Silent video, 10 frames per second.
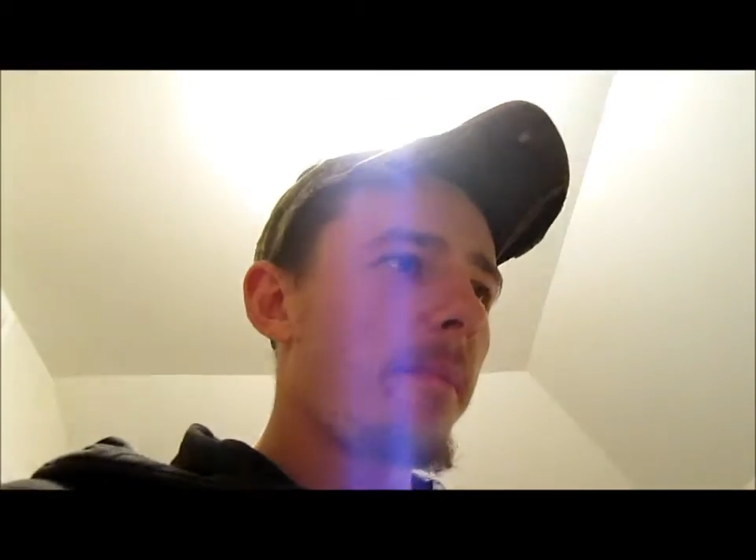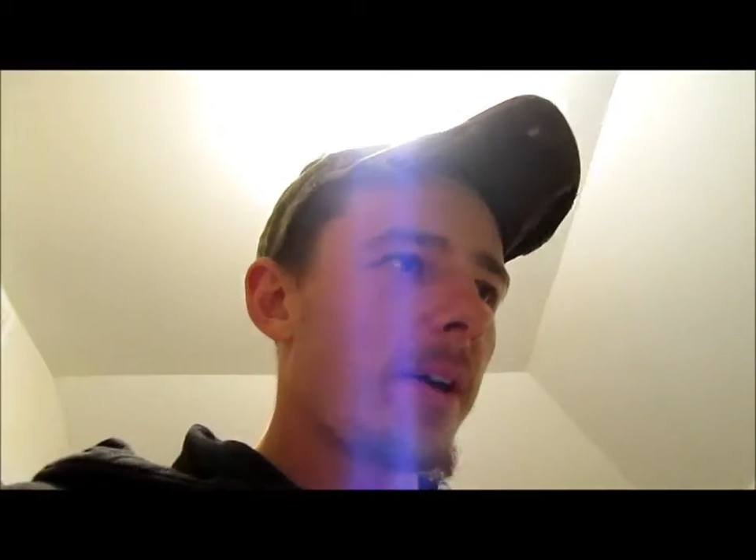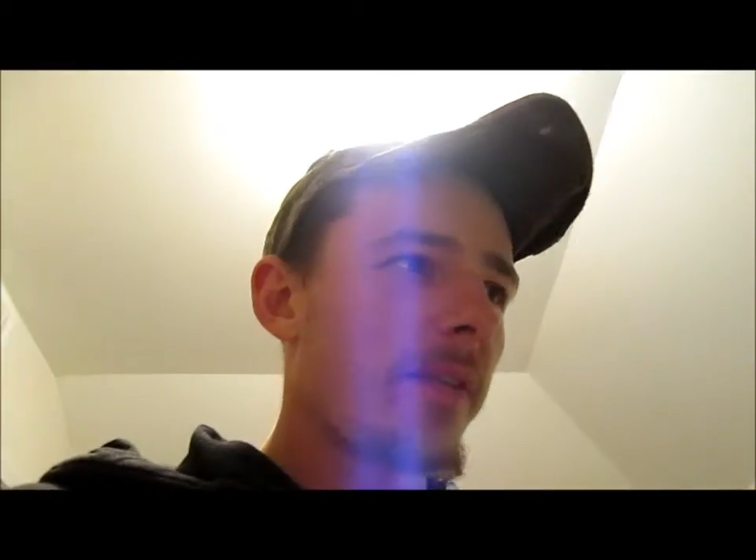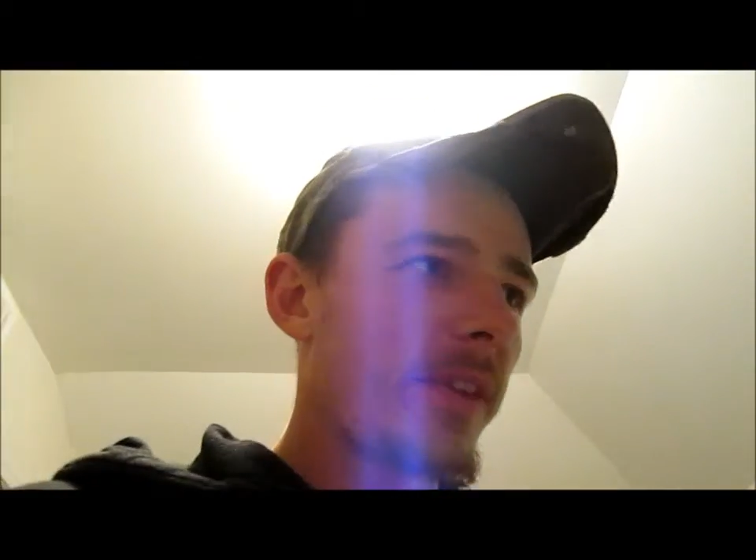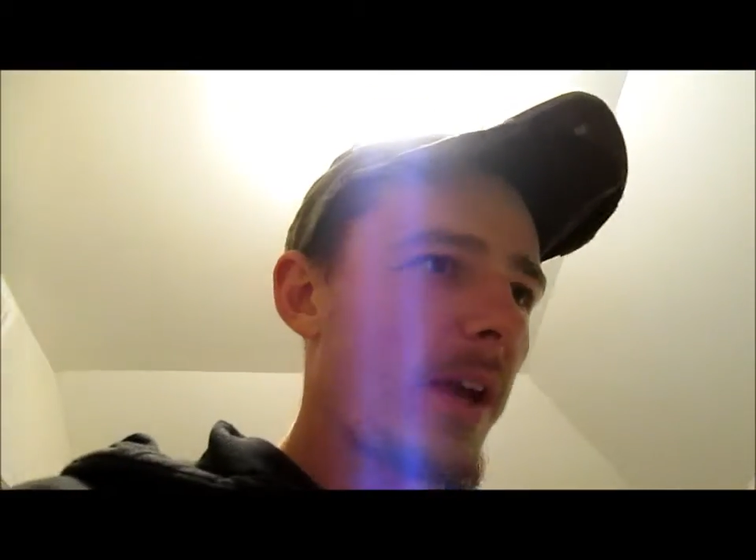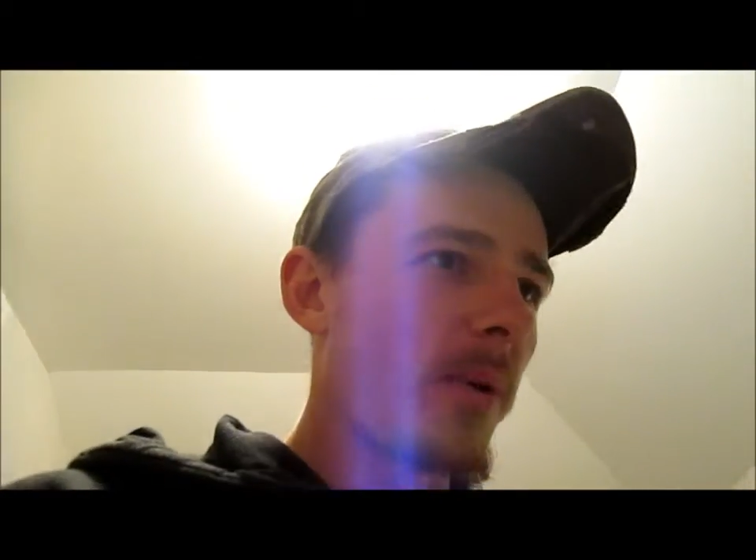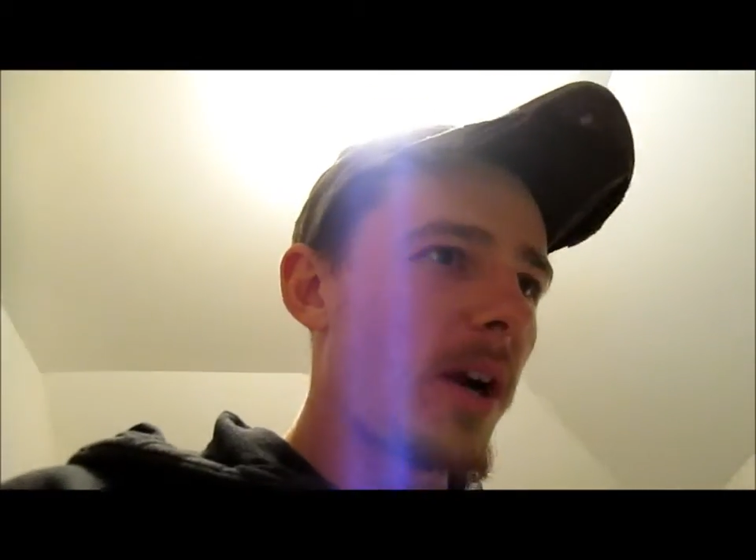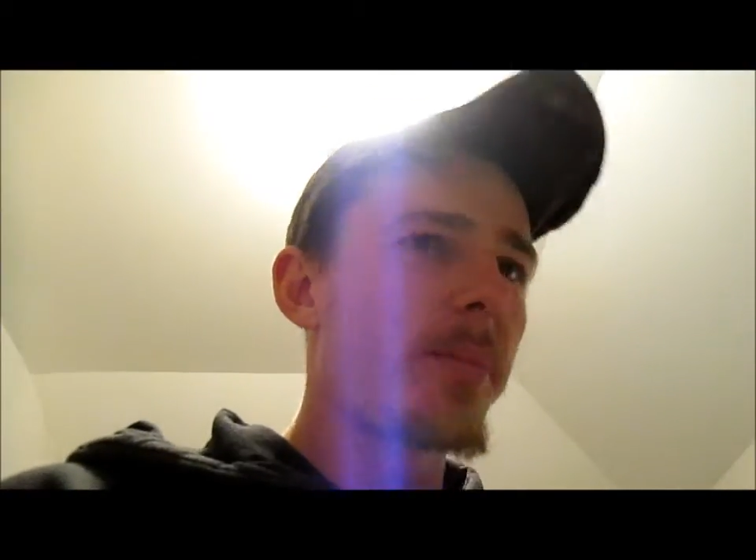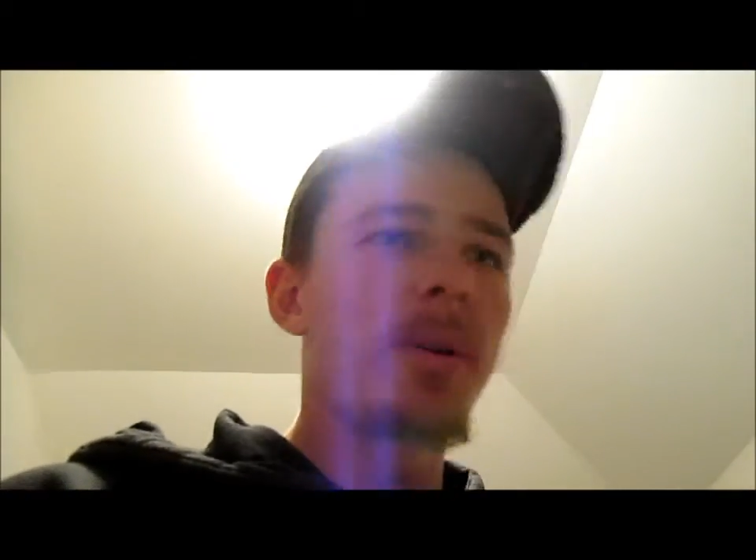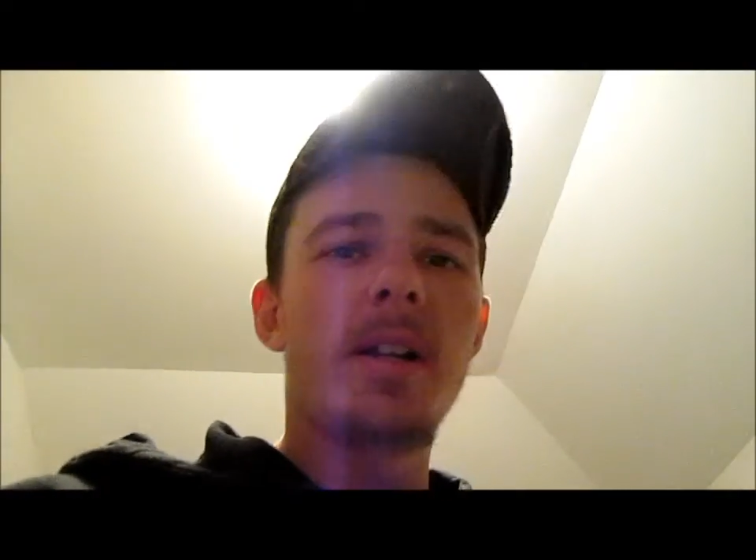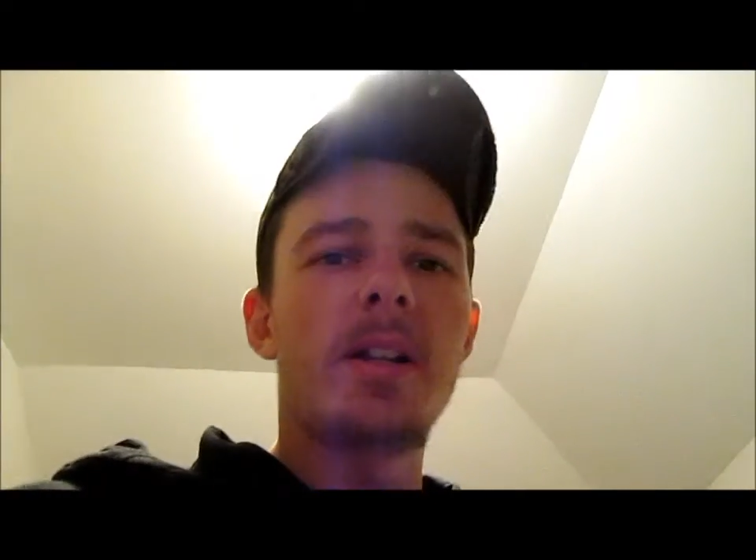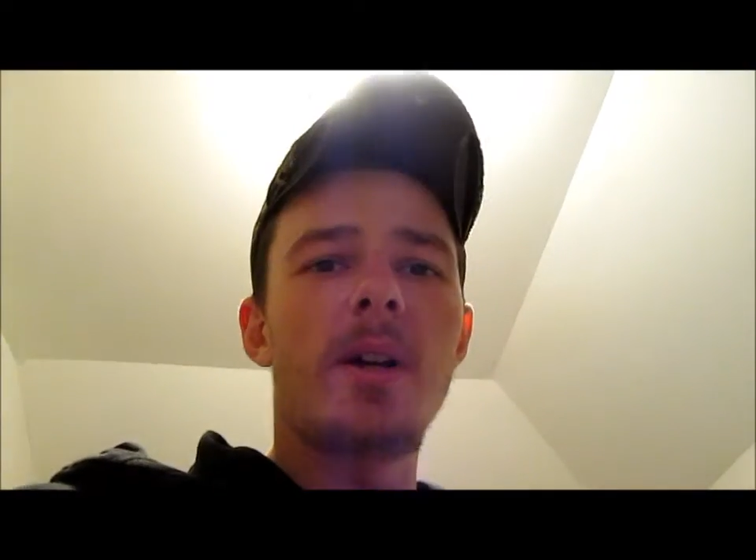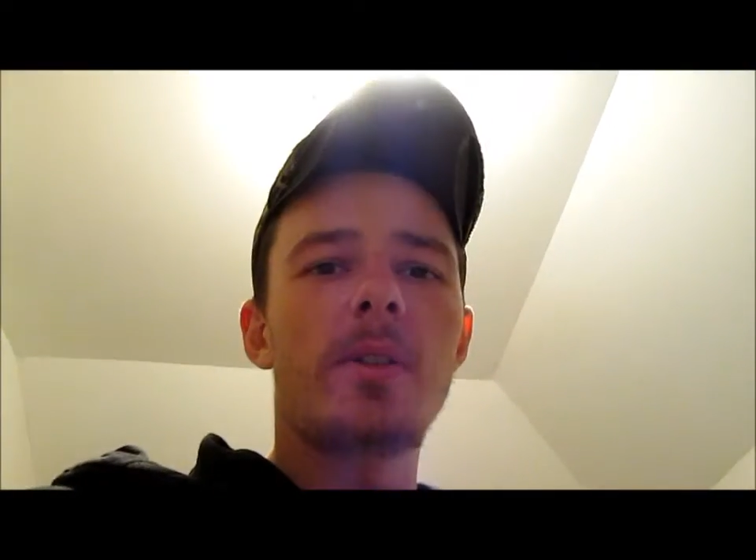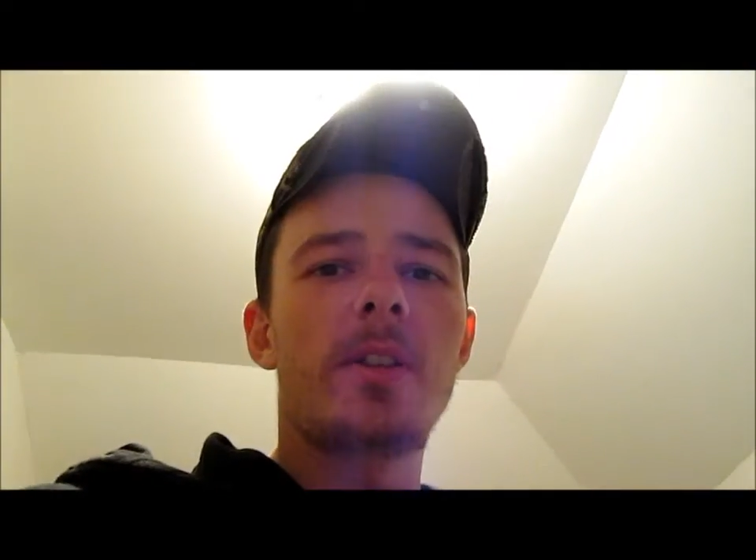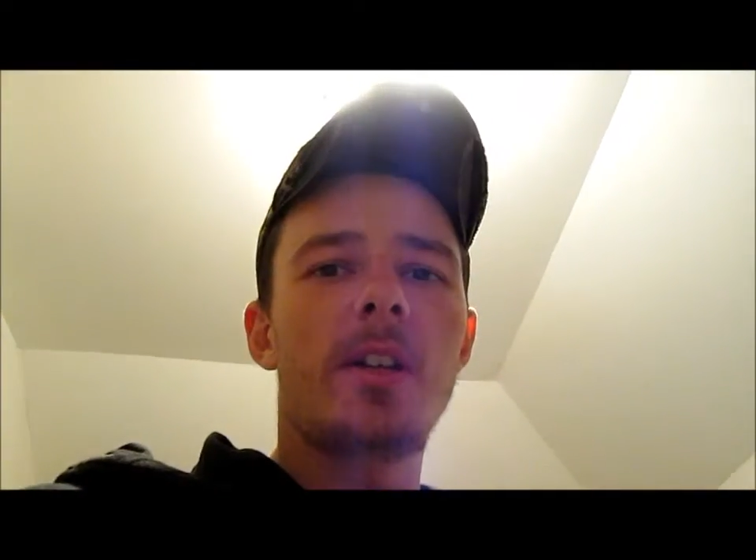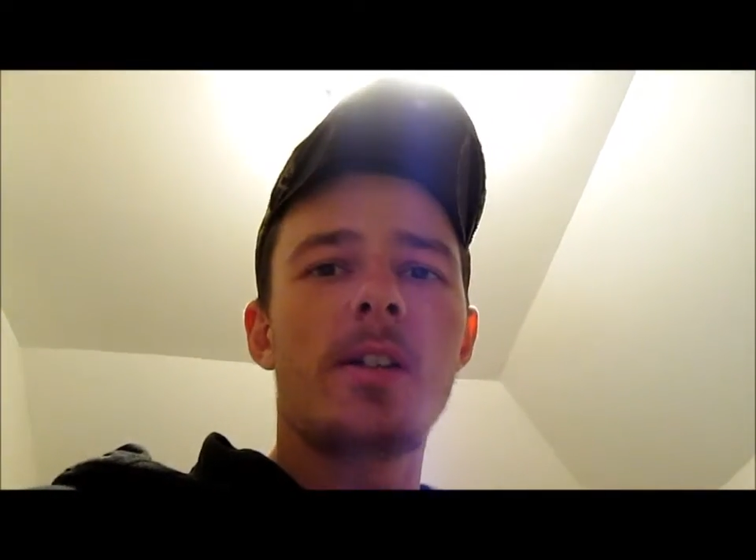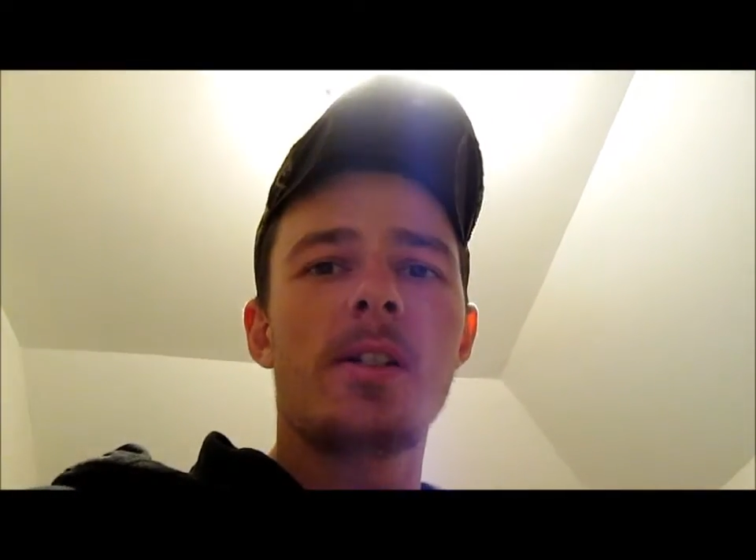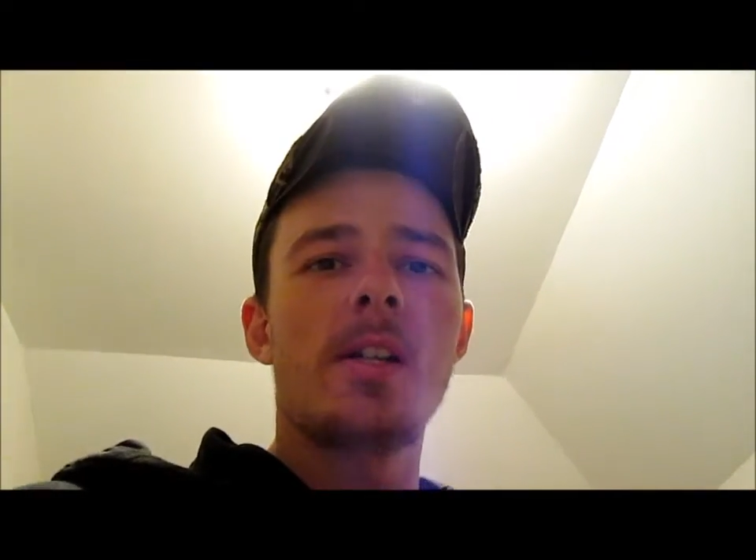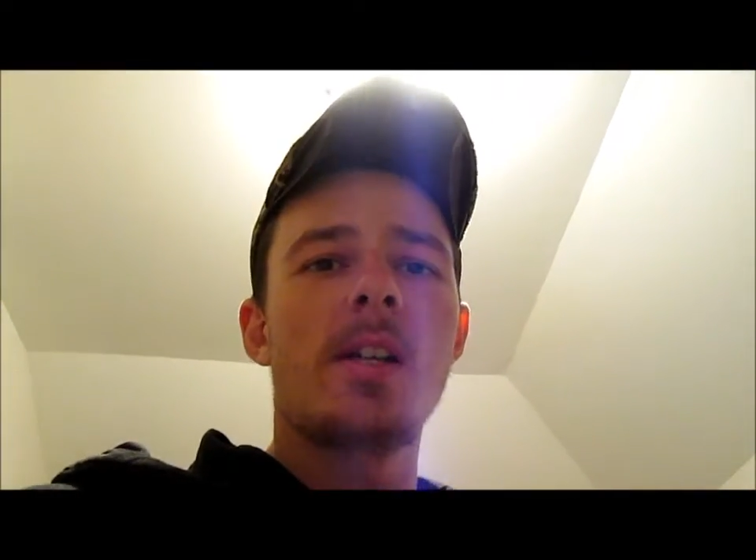but I want to put it out there.